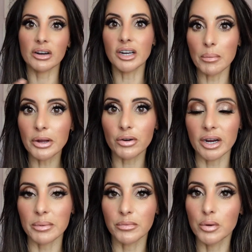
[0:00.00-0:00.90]
numbing
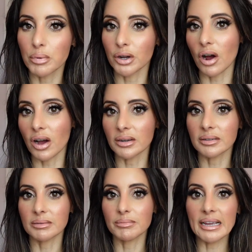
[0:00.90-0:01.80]
cream you put on
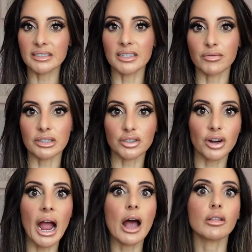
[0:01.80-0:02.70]
makes a difference, or
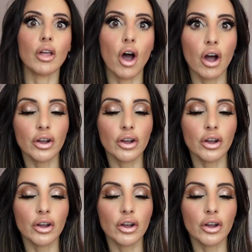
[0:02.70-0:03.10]
how long